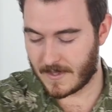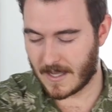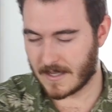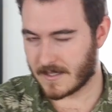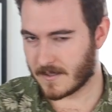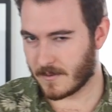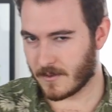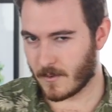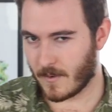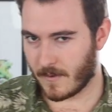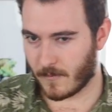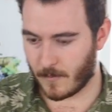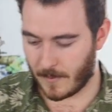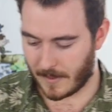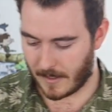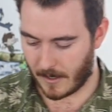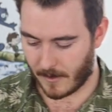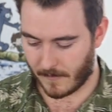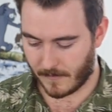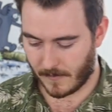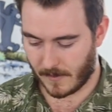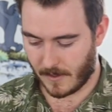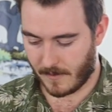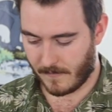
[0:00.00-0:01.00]
That's something we have to be
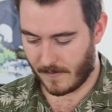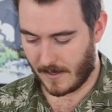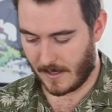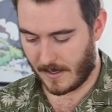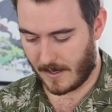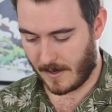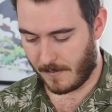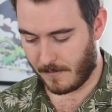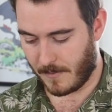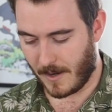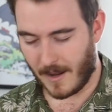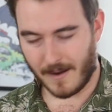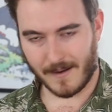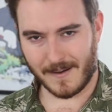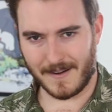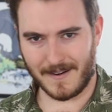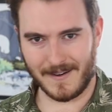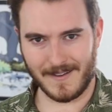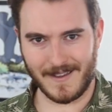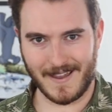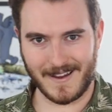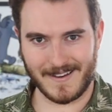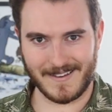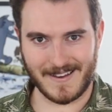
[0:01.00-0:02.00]
careful of and I'm not
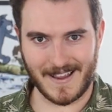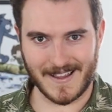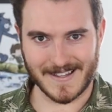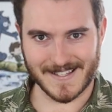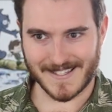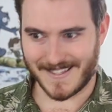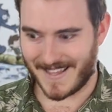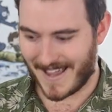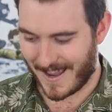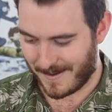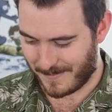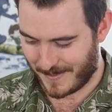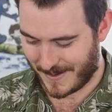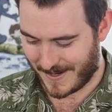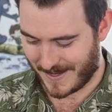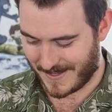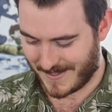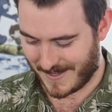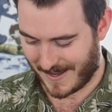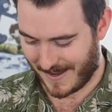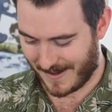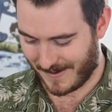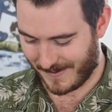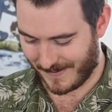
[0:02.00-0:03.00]
gonna like test that
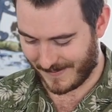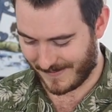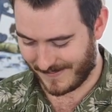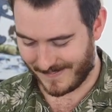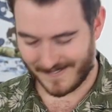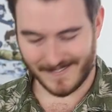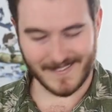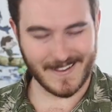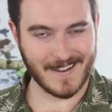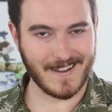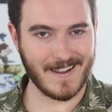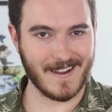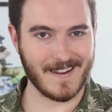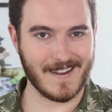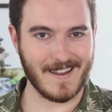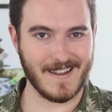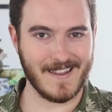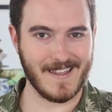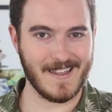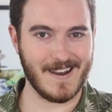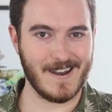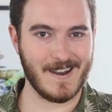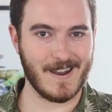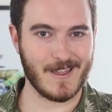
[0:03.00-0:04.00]
because I don't think I
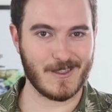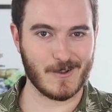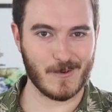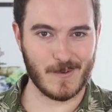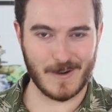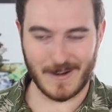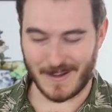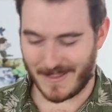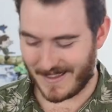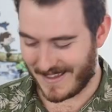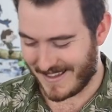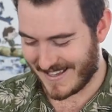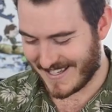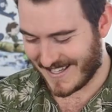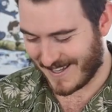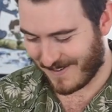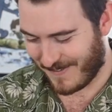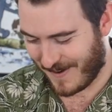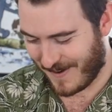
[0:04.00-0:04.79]
can get another one of these